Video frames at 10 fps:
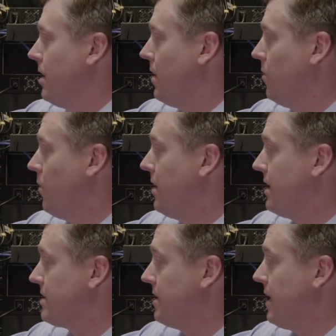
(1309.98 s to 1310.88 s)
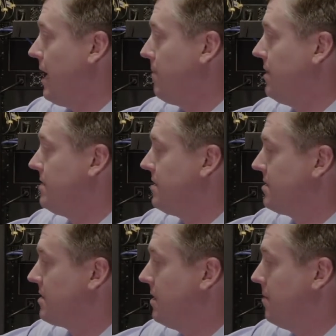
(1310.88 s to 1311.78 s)
And the way that's going to happen is this
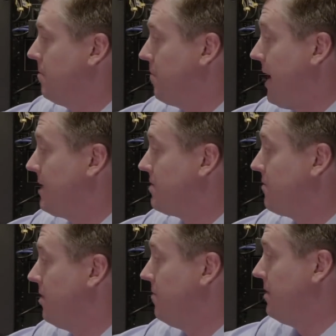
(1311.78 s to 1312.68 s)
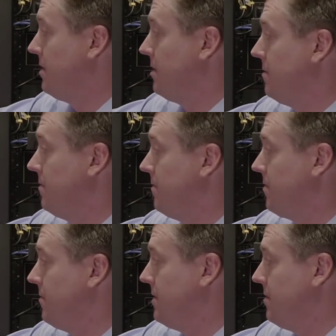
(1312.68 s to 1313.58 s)
is going to patch from the
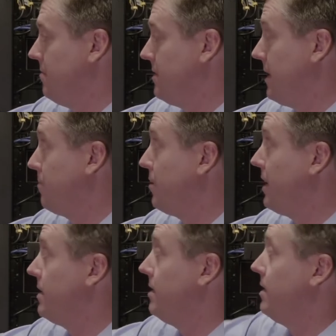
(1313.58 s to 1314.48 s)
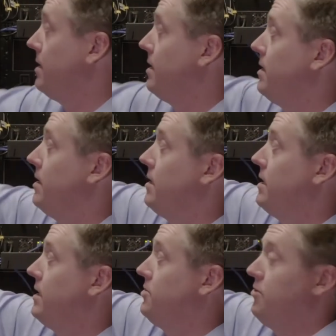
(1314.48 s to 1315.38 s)
data plane
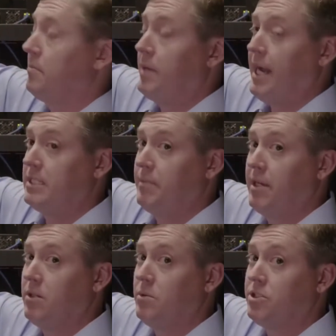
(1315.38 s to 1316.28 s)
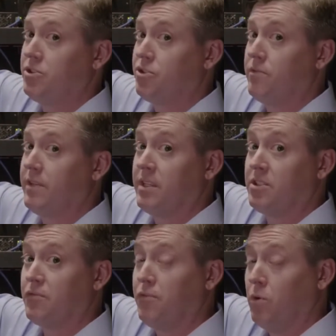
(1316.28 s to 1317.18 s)
into the patch panel, which is serving
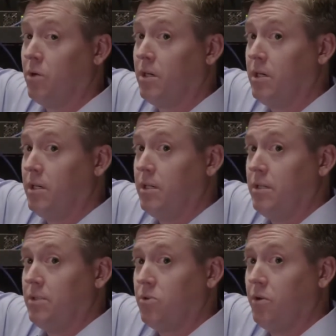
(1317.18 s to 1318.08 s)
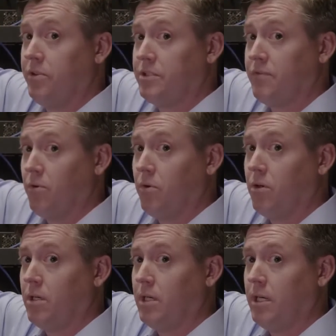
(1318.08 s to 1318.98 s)
this floor. So on this
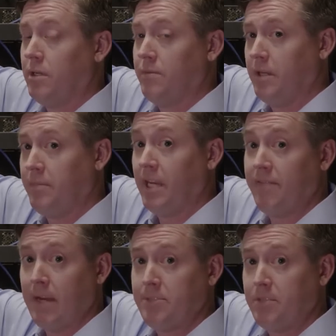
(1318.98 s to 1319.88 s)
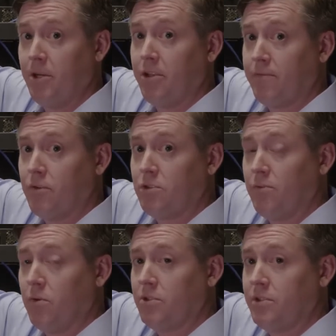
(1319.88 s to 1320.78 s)
floor, the MDF happens to be on the first floor.